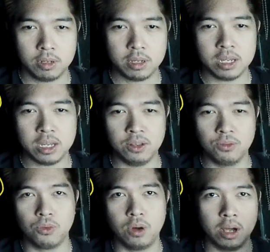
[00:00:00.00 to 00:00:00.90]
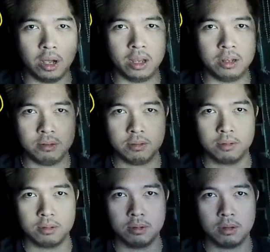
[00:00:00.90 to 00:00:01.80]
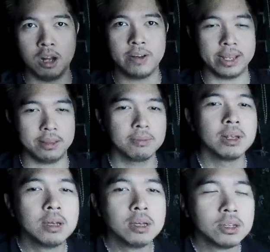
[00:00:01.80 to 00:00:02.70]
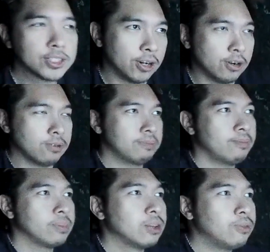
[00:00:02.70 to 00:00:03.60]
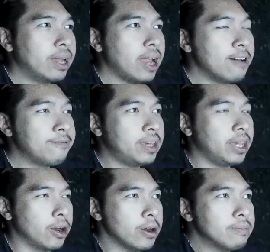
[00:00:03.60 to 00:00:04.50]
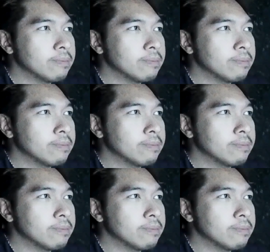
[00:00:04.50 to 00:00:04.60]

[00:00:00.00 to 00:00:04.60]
In one. All right. So we have here